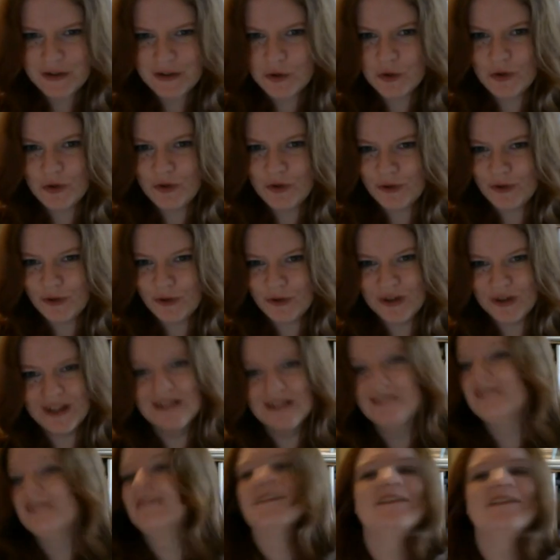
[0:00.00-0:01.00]
Ooh.
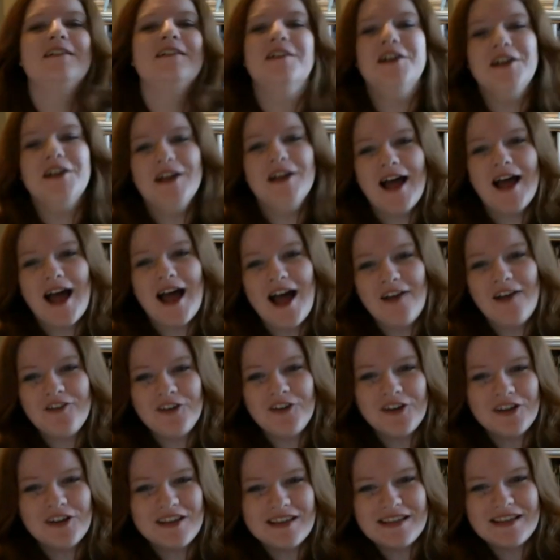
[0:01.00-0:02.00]
After
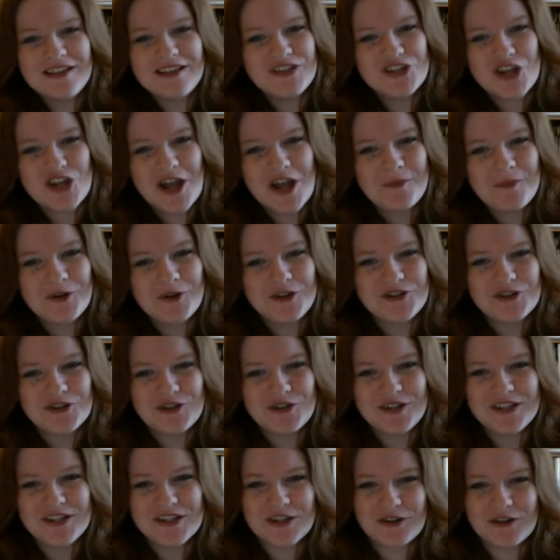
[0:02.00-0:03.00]
this, Chopper
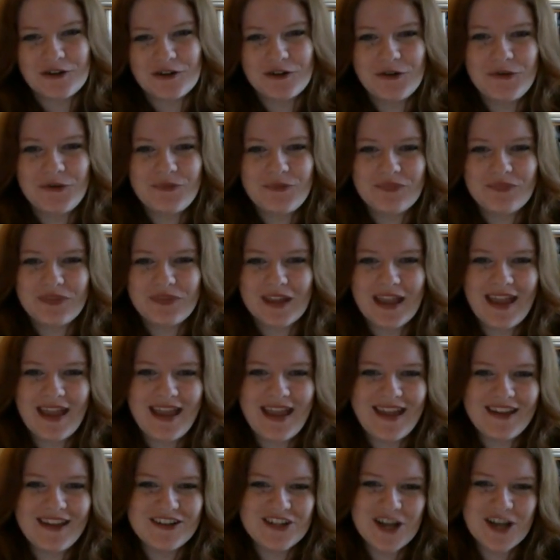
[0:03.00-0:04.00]
joins the crew,
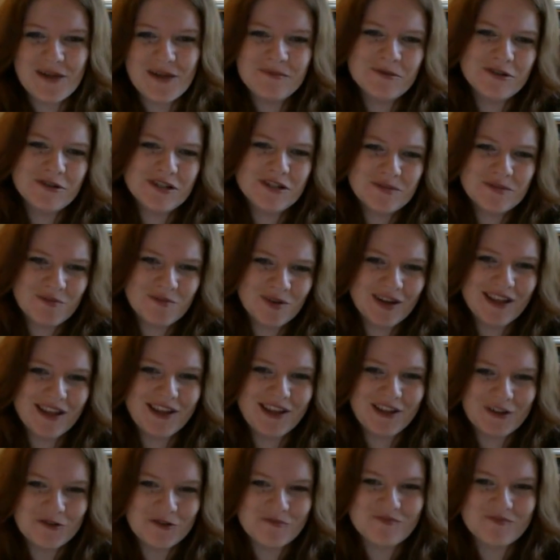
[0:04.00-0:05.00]
and Chopper is pretty
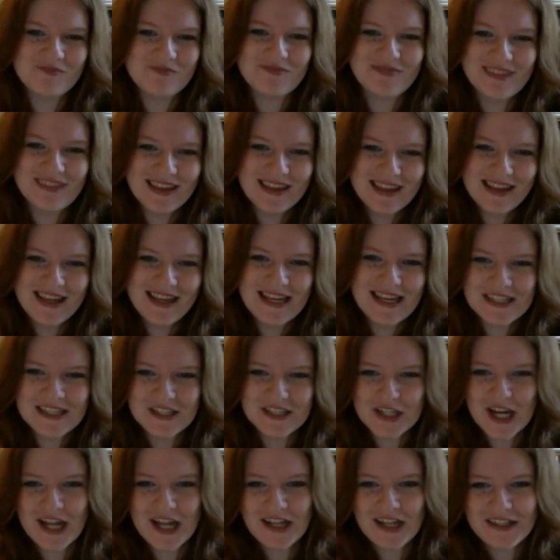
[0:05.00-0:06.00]
cute. He has a
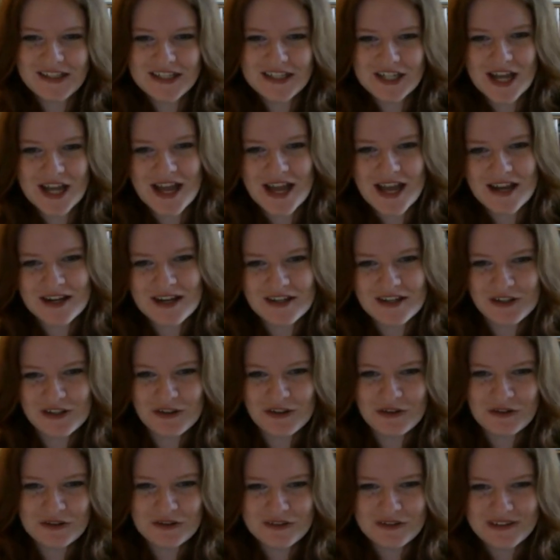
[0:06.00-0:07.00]
childish
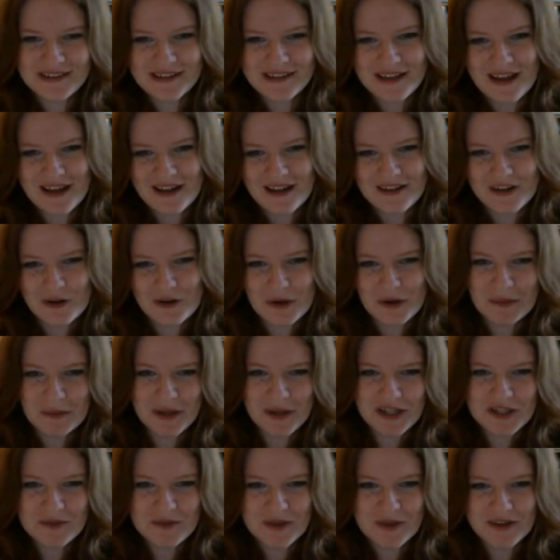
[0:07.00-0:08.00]
attitude, not knowing
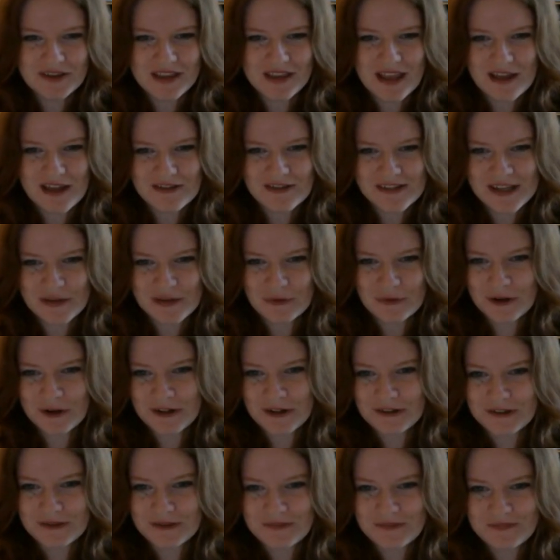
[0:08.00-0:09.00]
much about the outside
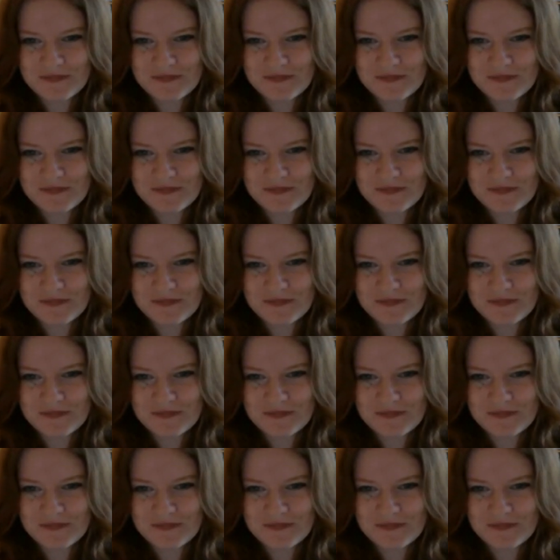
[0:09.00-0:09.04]
world.